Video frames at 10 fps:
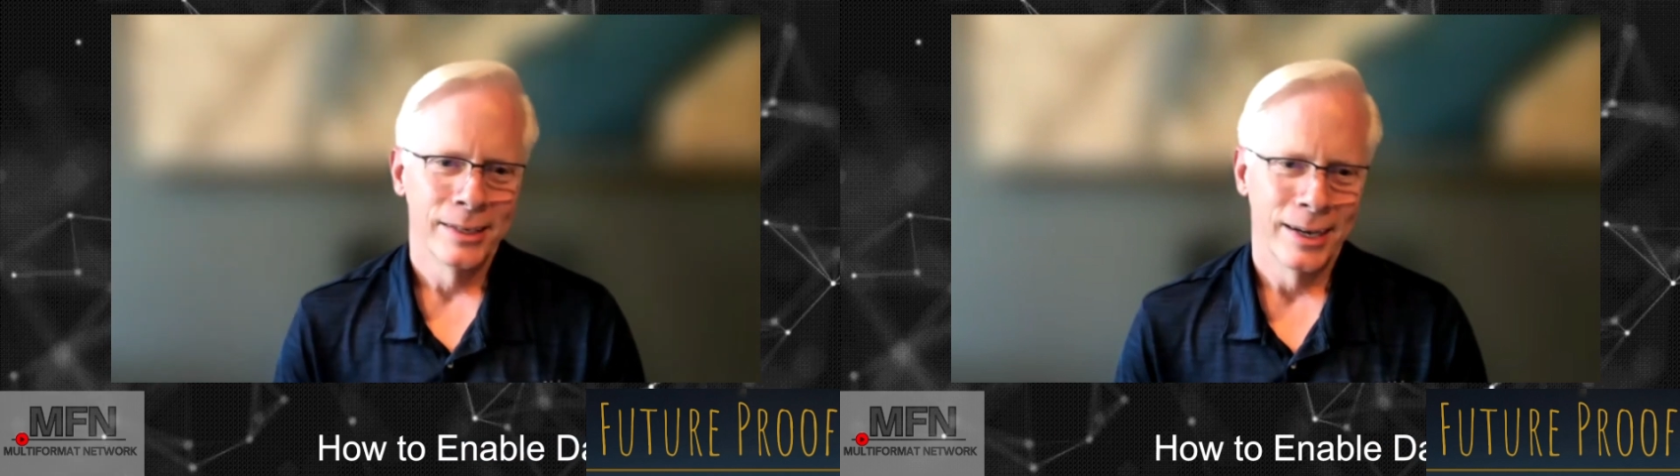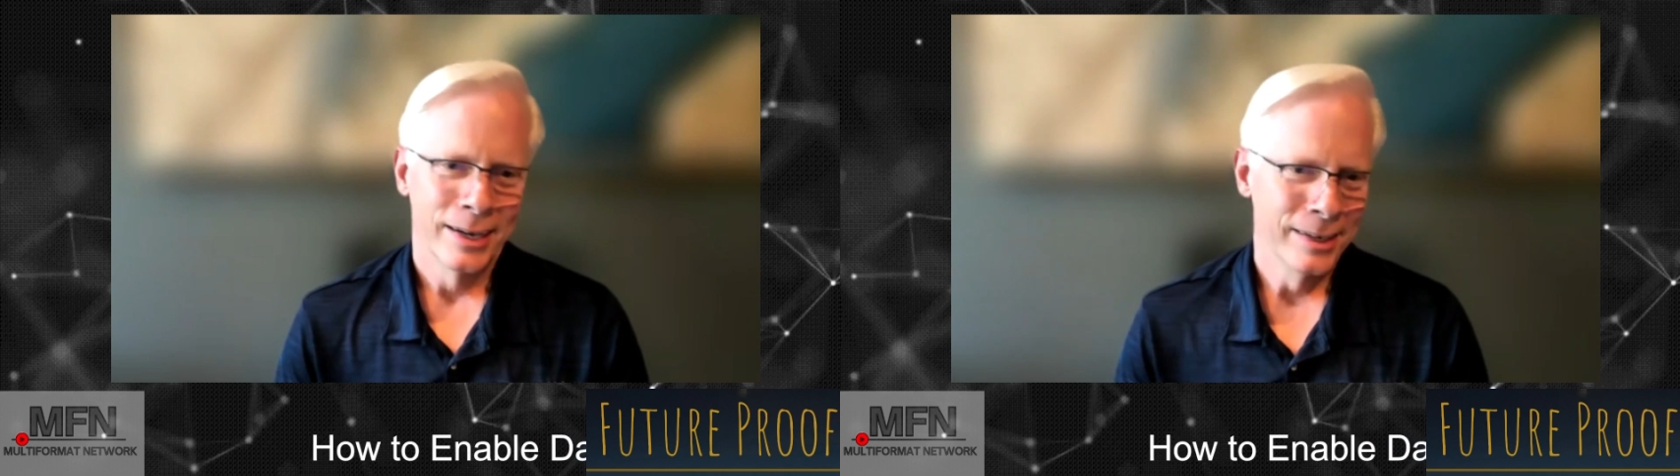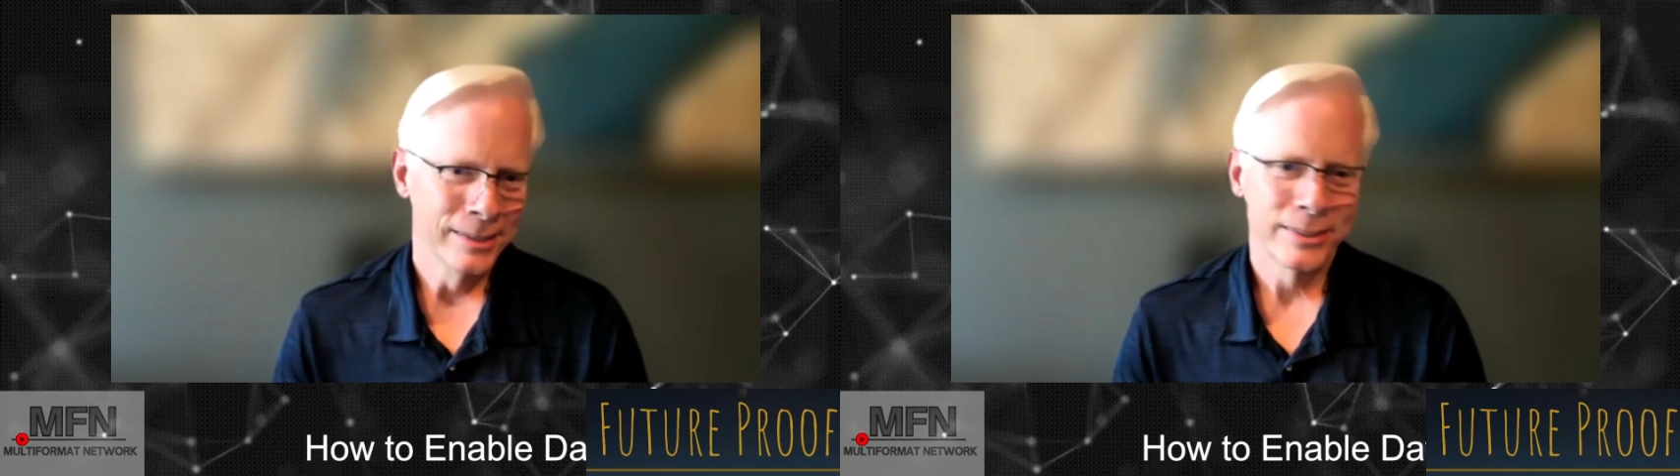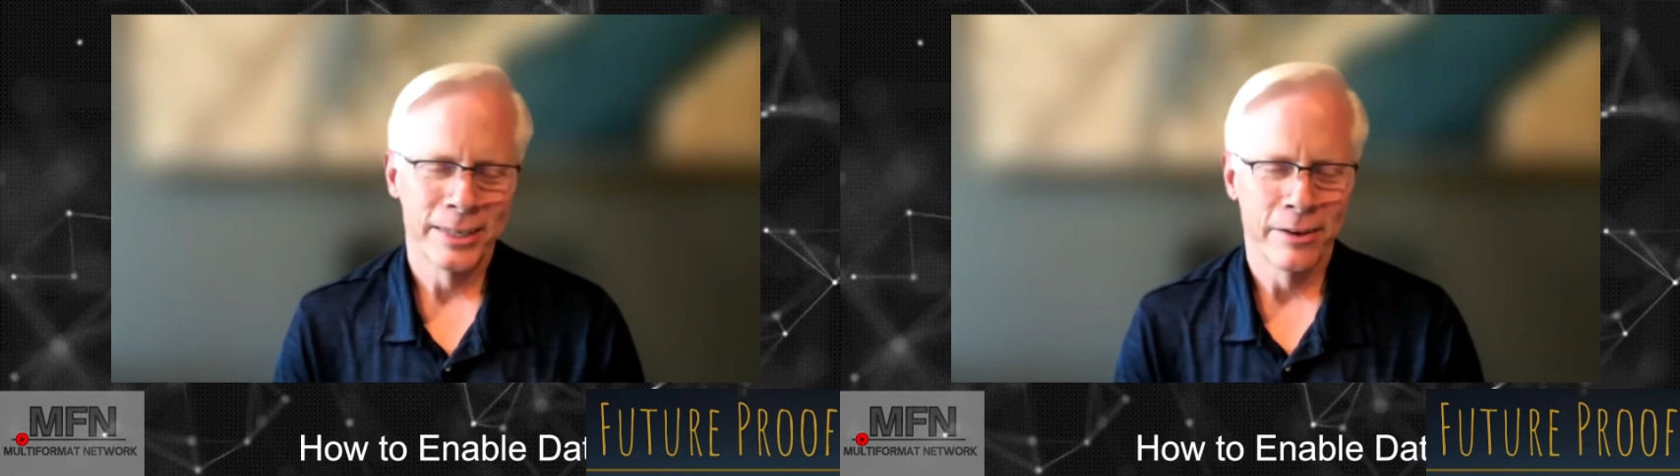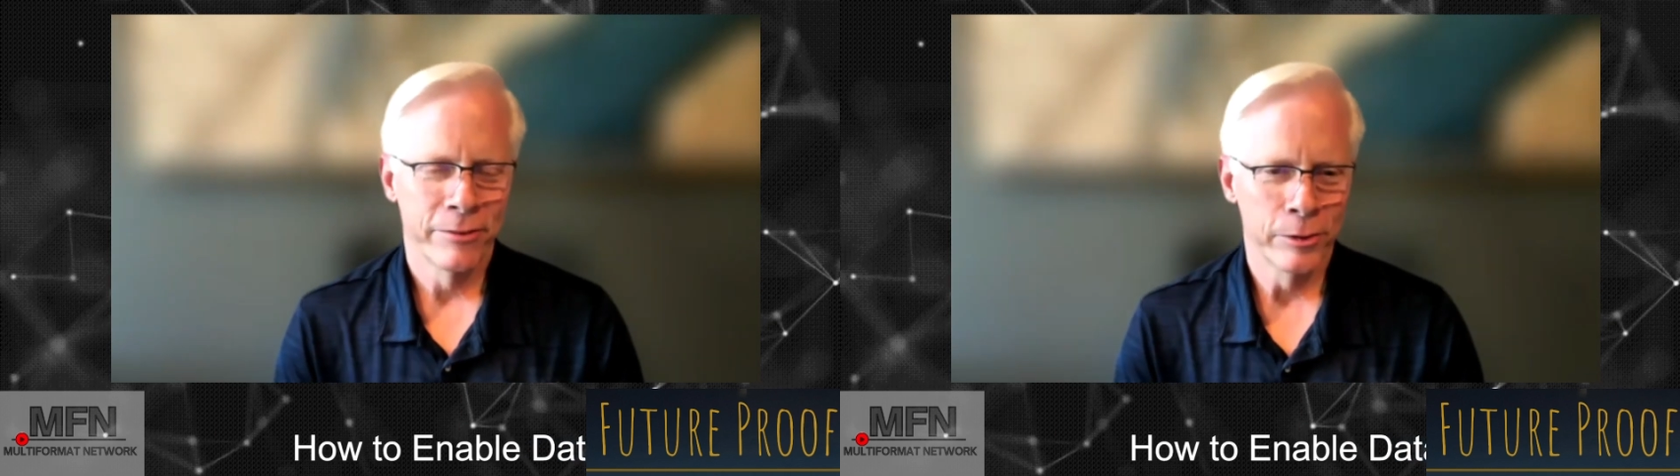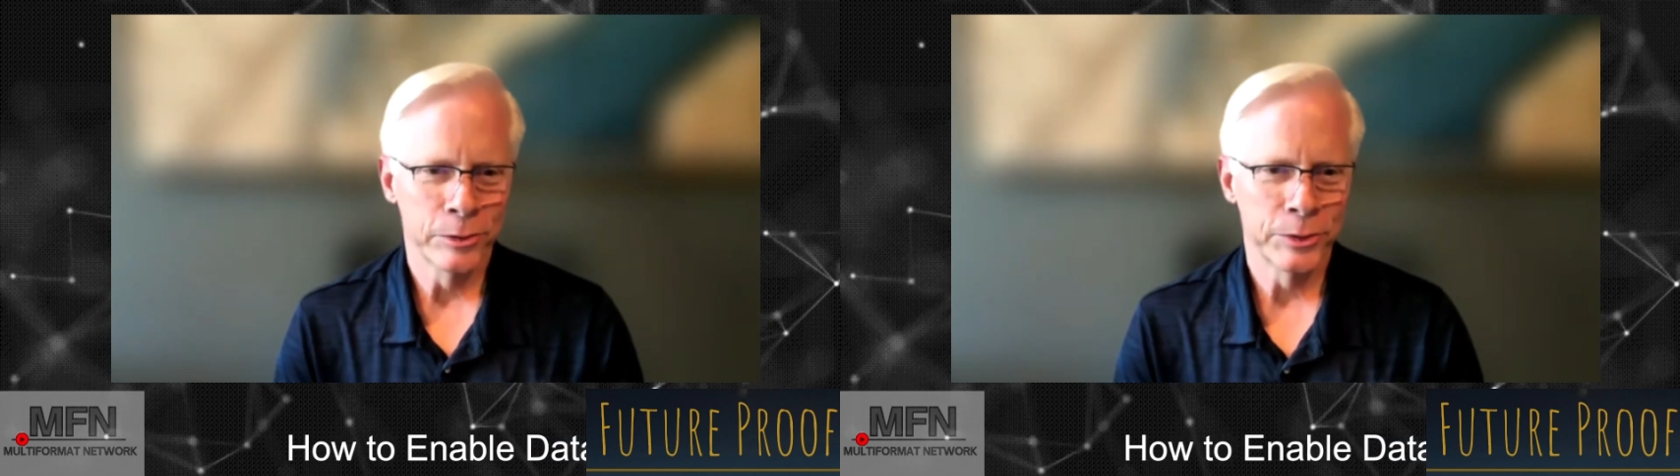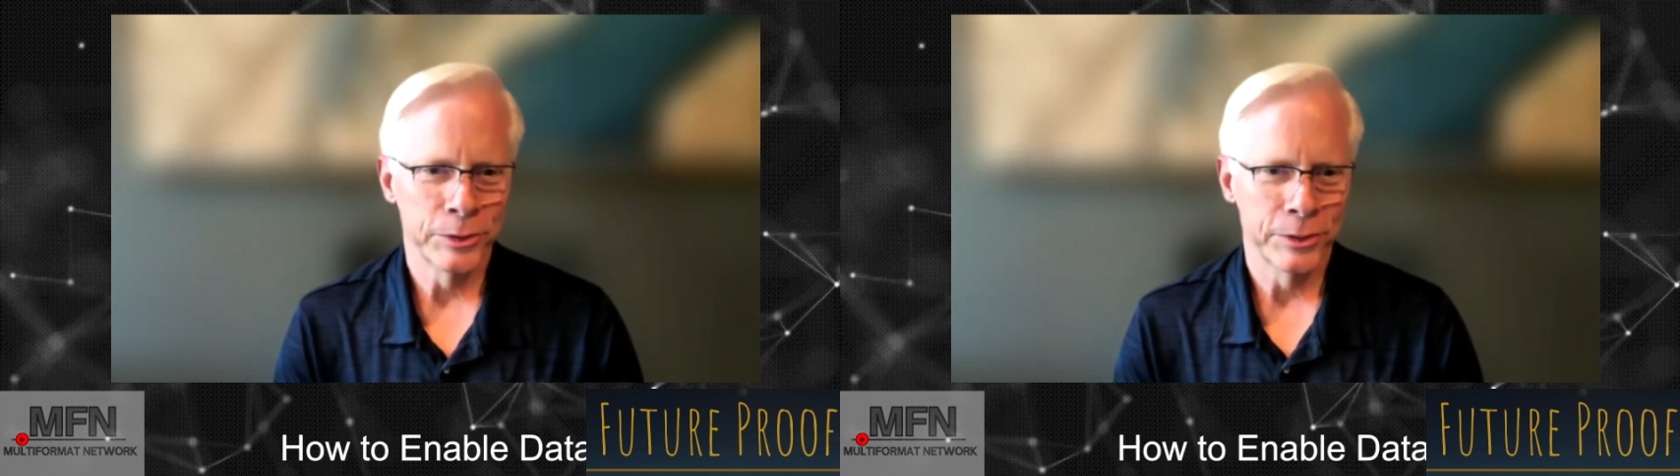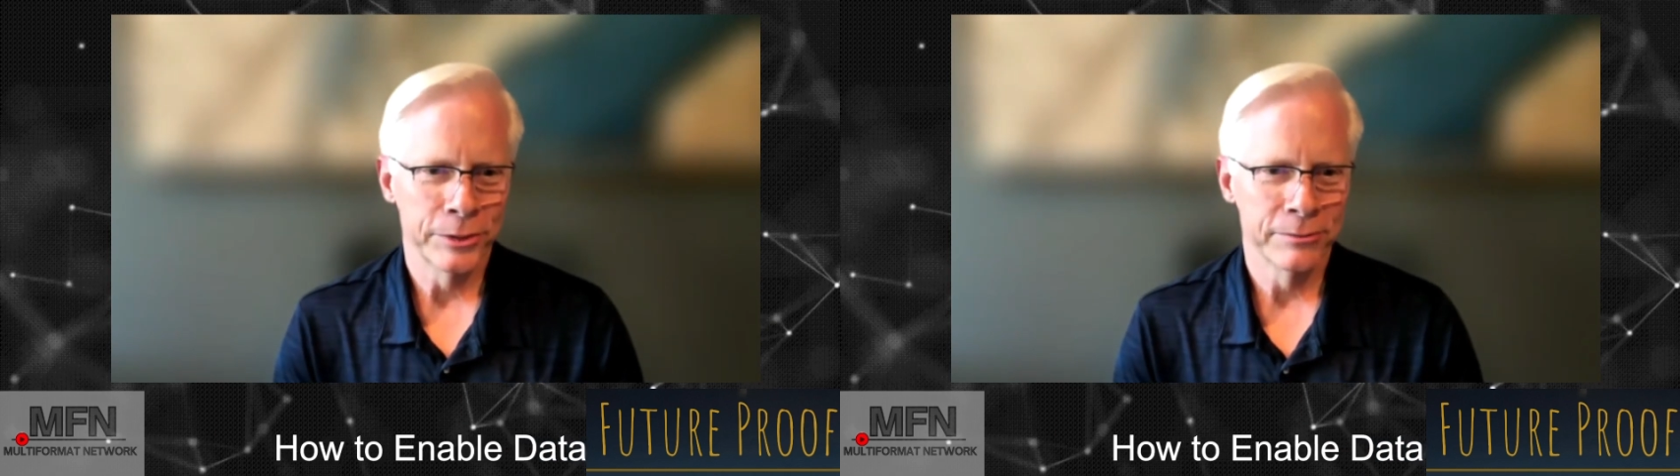uh, CFOs
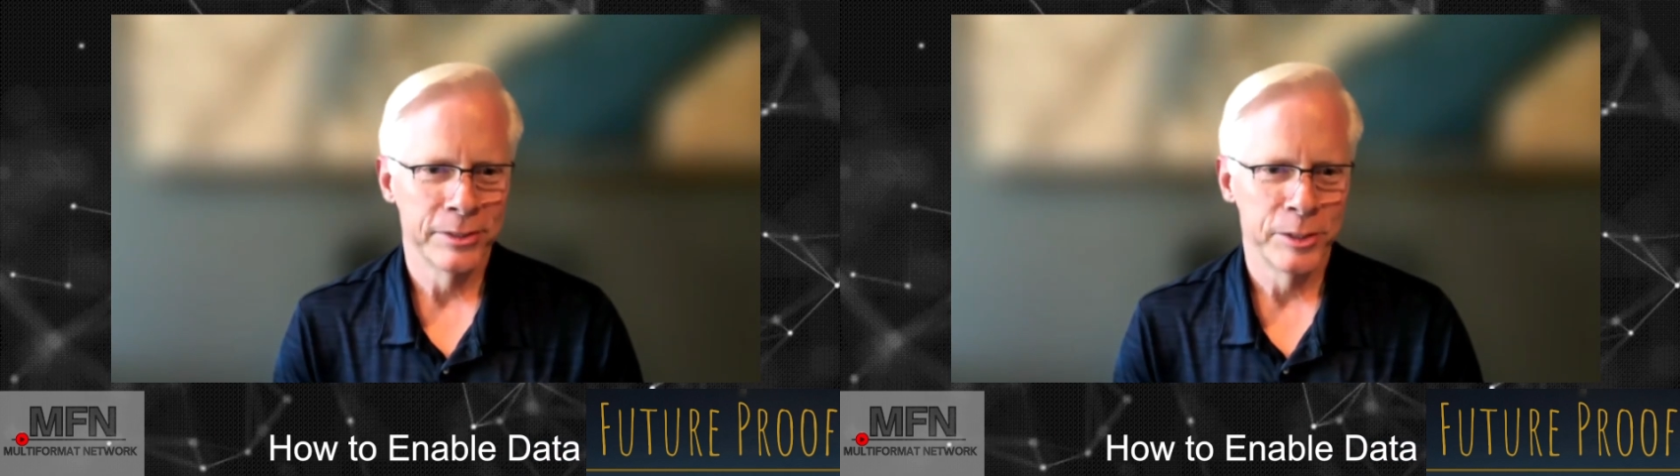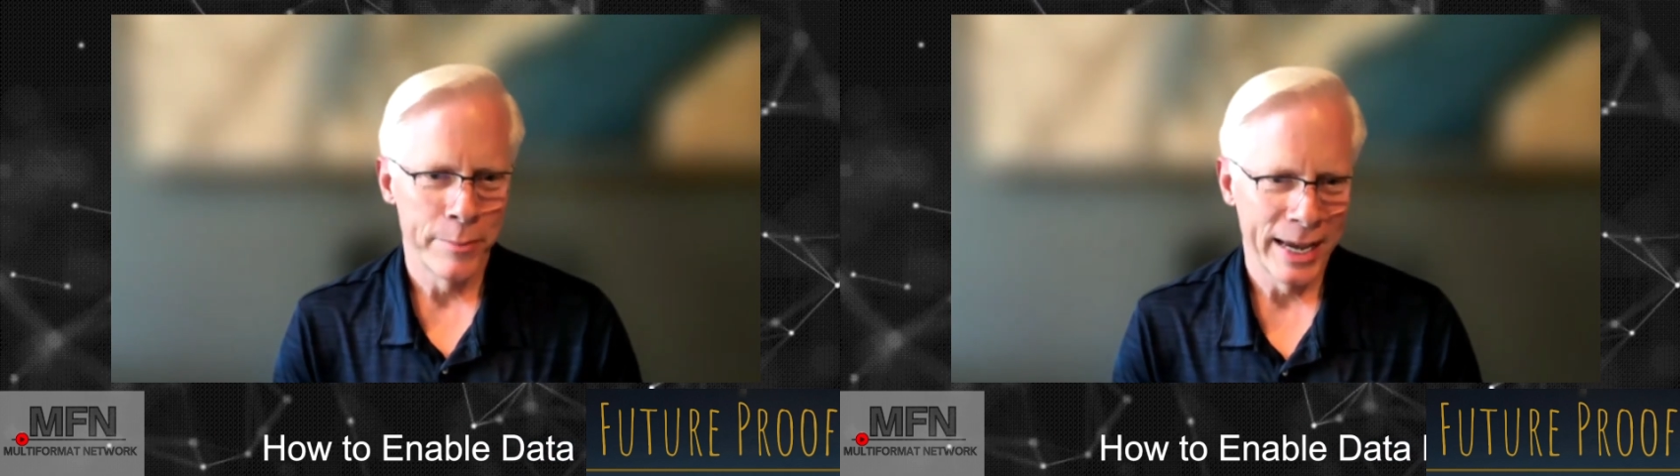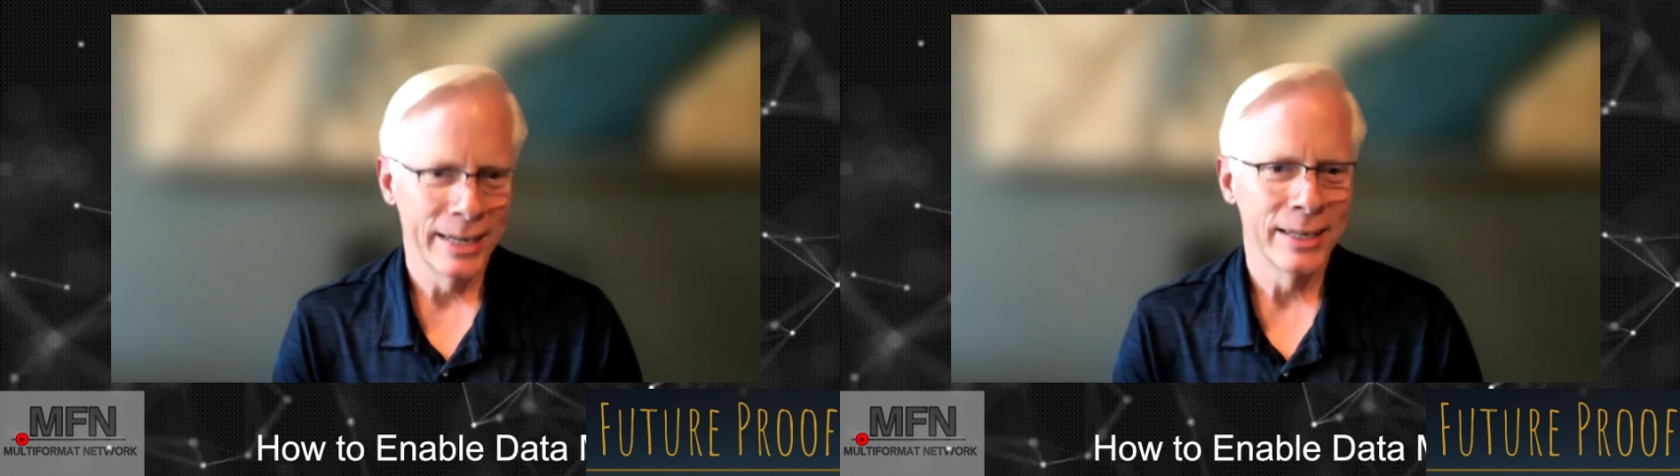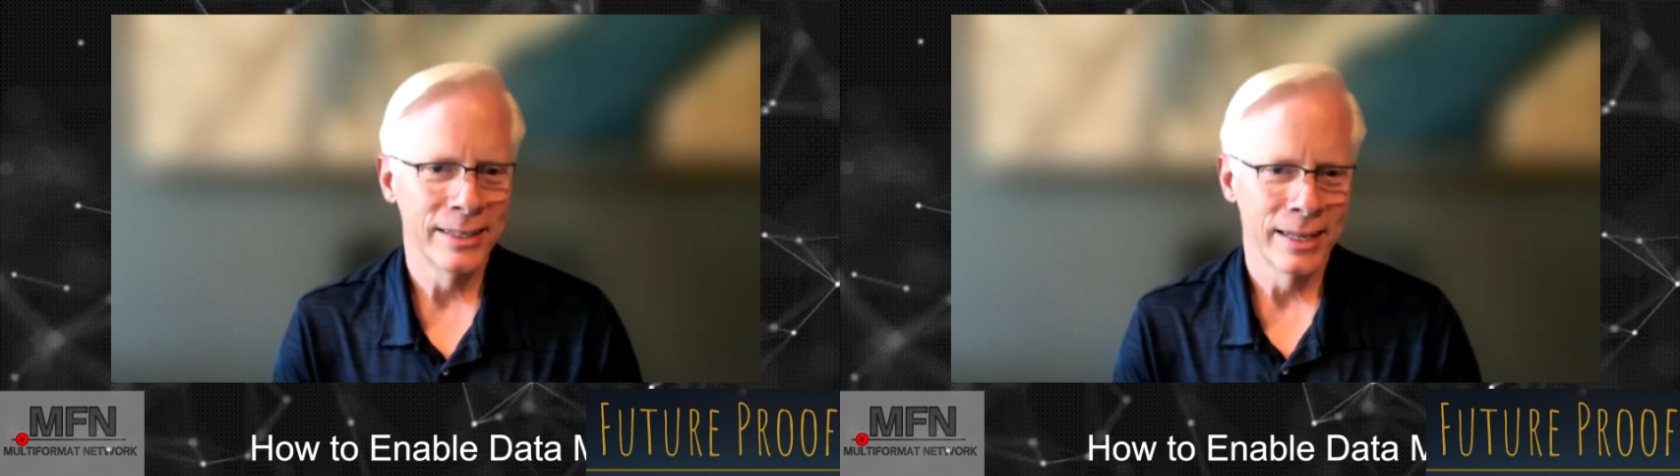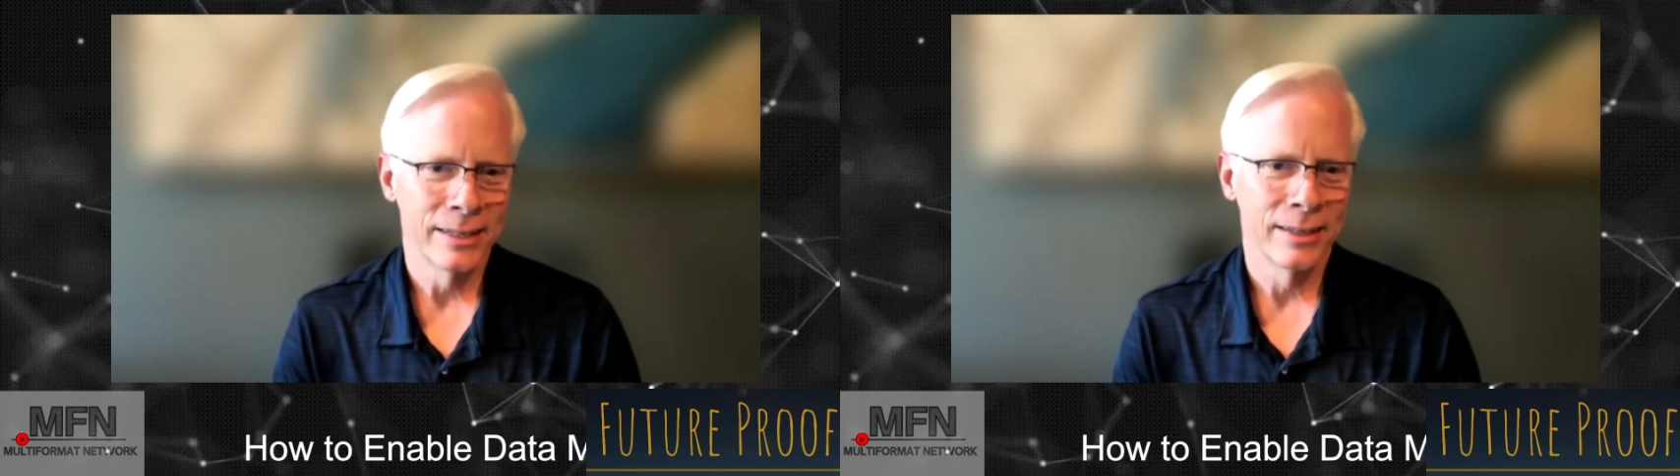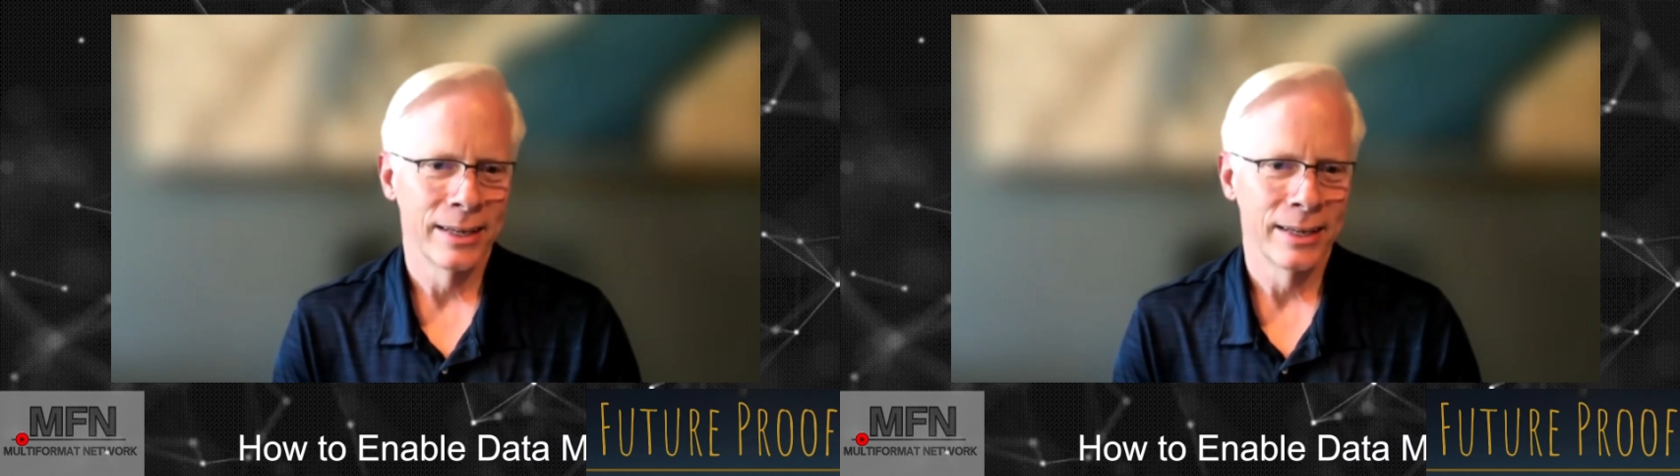are demanding that